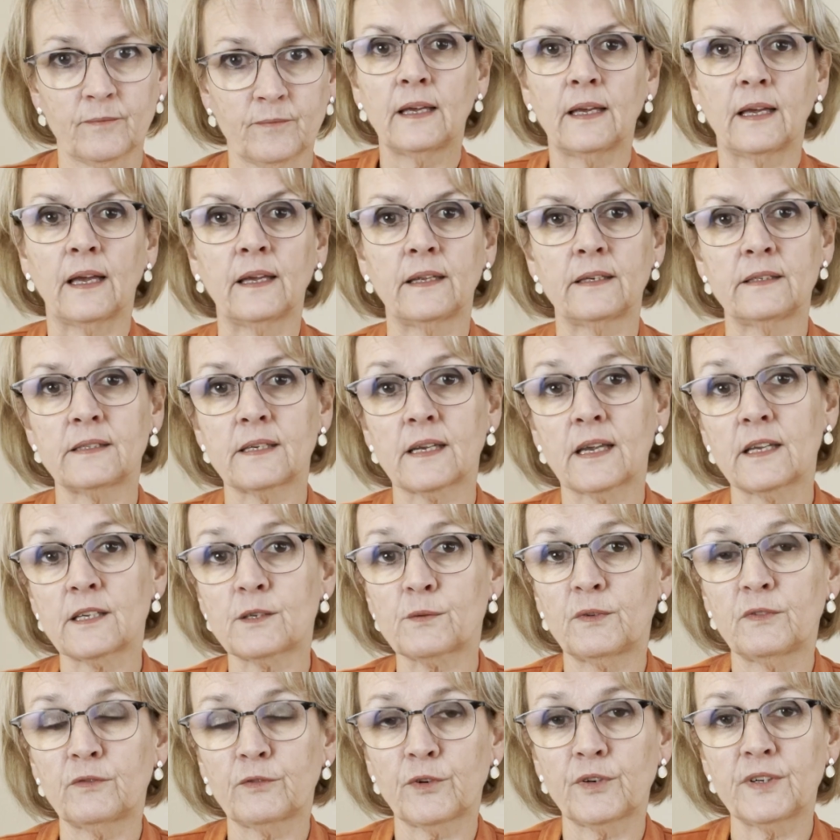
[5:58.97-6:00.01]
And as
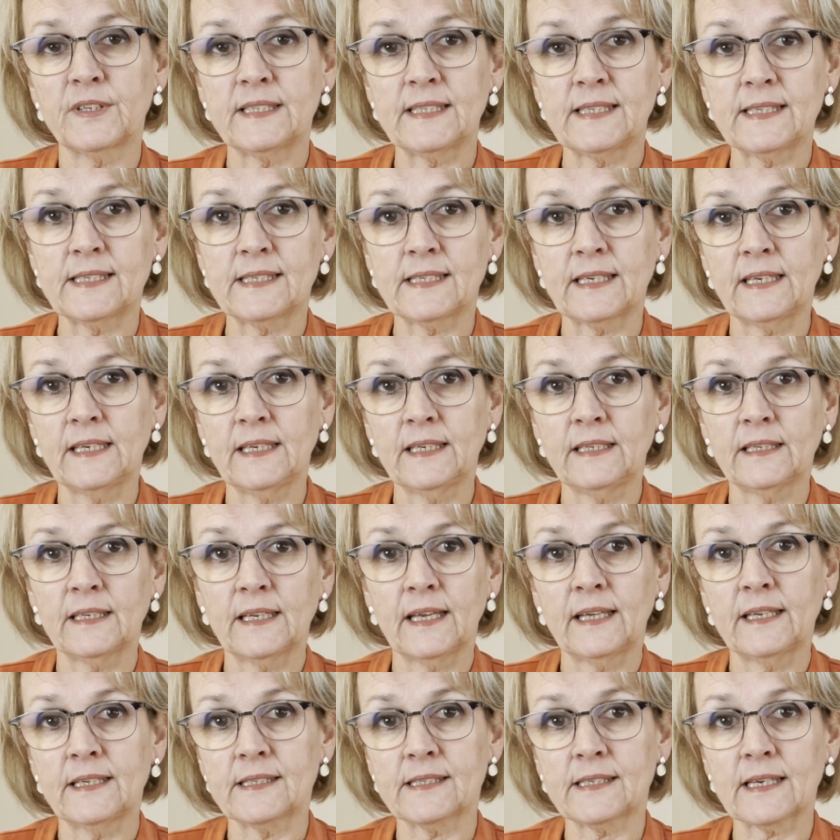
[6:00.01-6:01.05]
we've already seen,
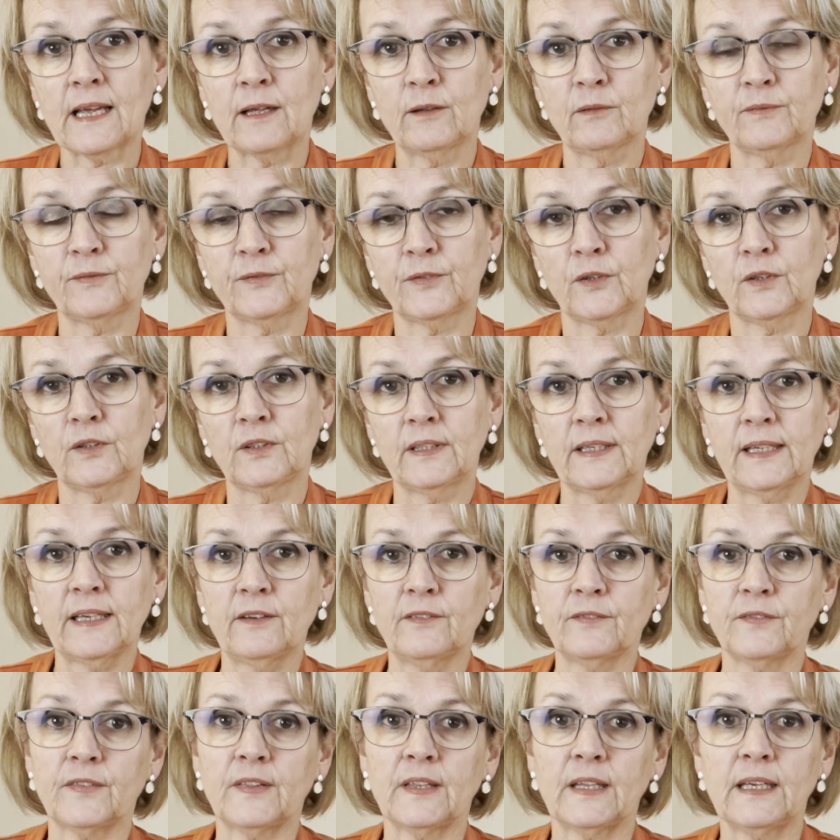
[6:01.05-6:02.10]
it's helpful
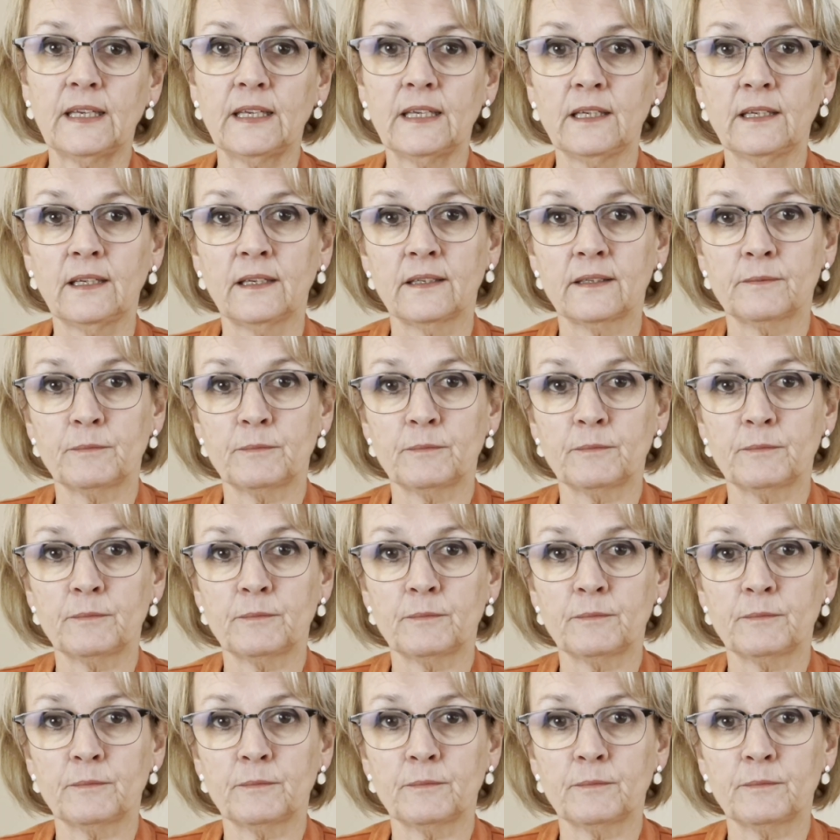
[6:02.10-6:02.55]
if the